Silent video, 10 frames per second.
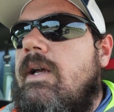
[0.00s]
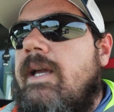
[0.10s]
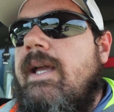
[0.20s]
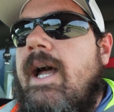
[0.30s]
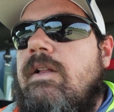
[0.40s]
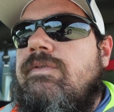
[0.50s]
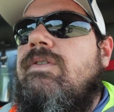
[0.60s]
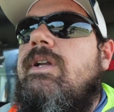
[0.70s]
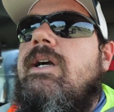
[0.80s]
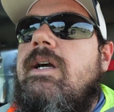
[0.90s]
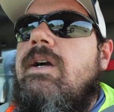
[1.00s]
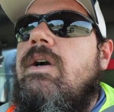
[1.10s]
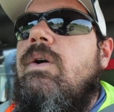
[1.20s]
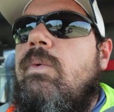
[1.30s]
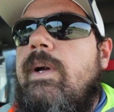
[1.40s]
in California,
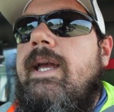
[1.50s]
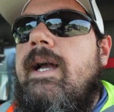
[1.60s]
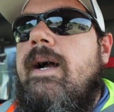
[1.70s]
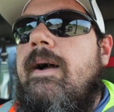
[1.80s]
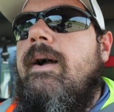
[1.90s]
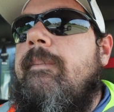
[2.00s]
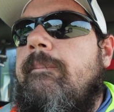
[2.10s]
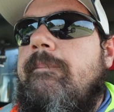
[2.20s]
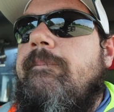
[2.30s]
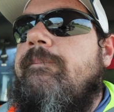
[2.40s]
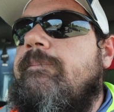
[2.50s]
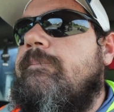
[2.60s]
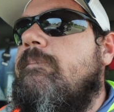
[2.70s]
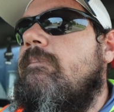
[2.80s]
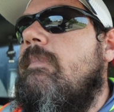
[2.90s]
we had
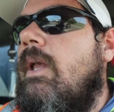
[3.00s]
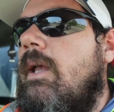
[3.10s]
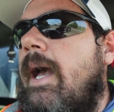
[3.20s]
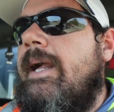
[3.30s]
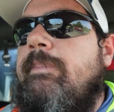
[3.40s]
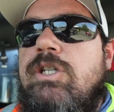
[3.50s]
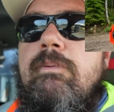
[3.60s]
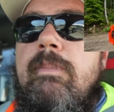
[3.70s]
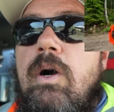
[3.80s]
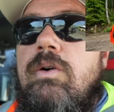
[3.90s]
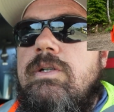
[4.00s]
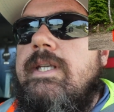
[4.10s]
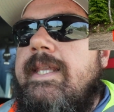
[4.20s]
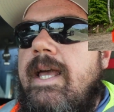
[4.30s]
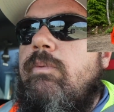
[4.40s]
a bunch of mowers.
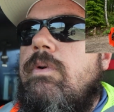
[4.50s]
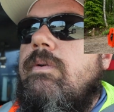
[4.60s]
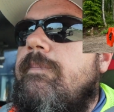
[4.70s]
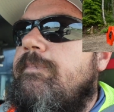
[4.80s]
Like they were